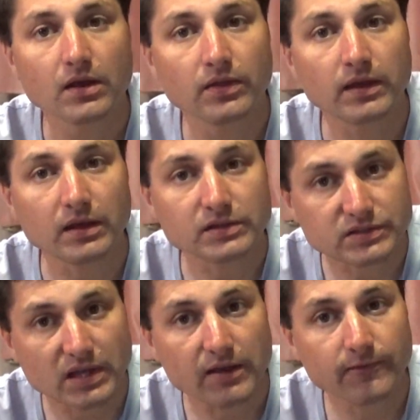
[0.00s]
the
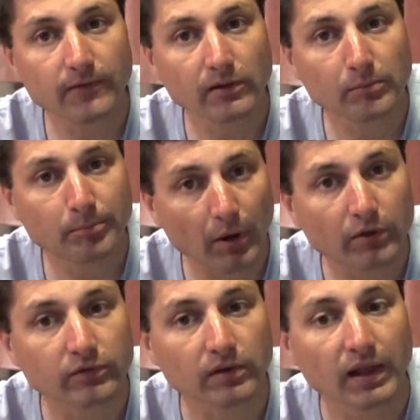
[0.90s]
Safefill
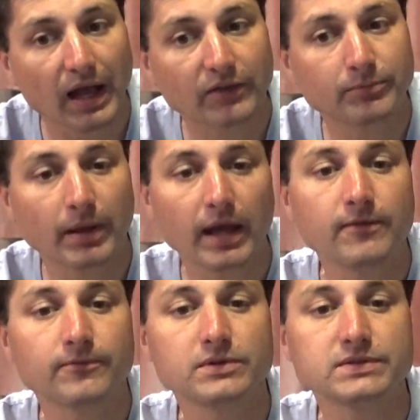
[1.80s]
bottle has
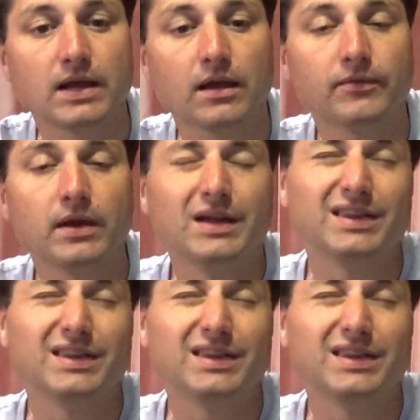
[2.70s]
paid for itself.